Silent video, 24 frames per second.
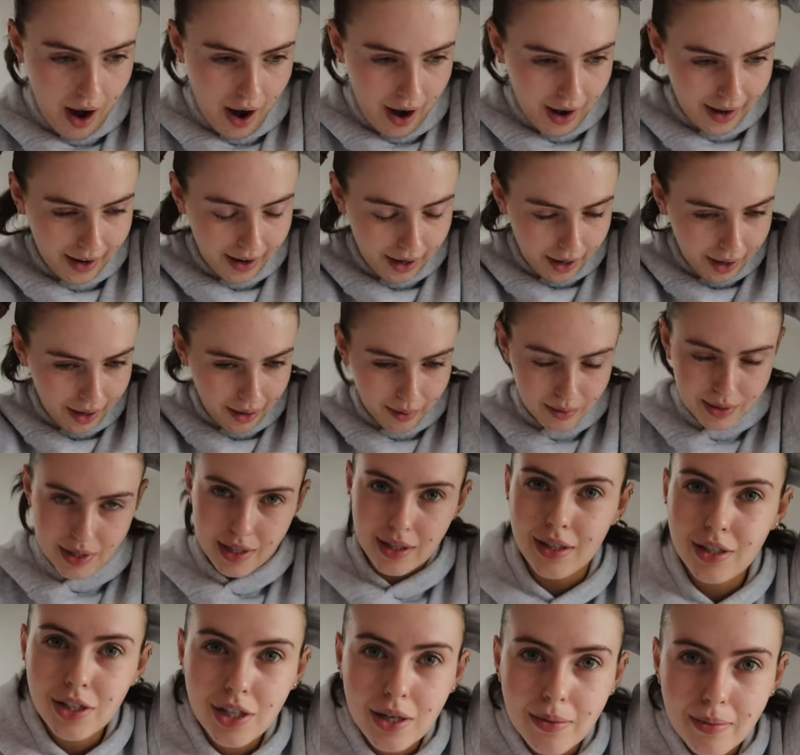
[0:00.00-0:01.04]
I was
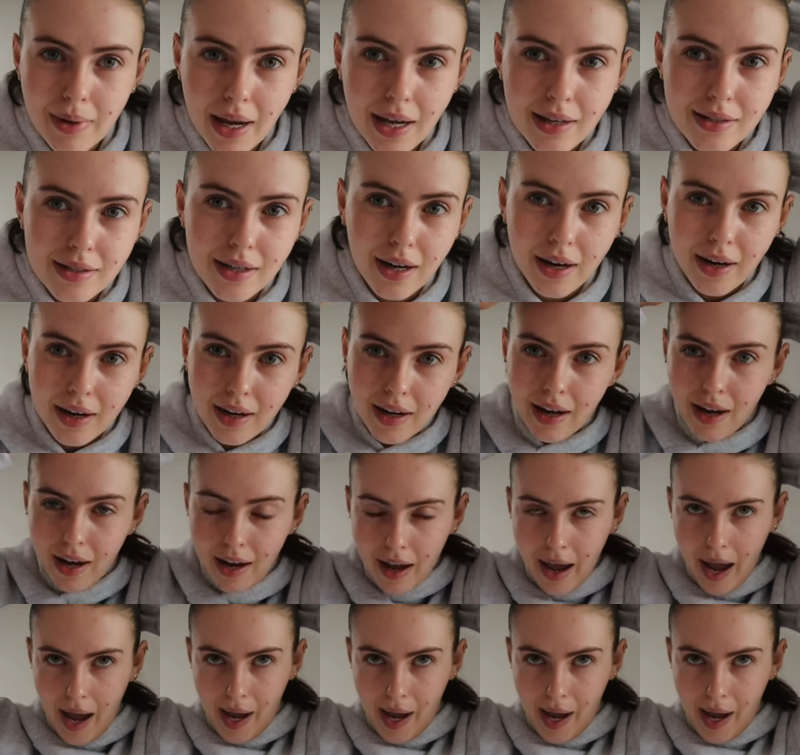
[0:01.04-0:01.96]
in the gym last night.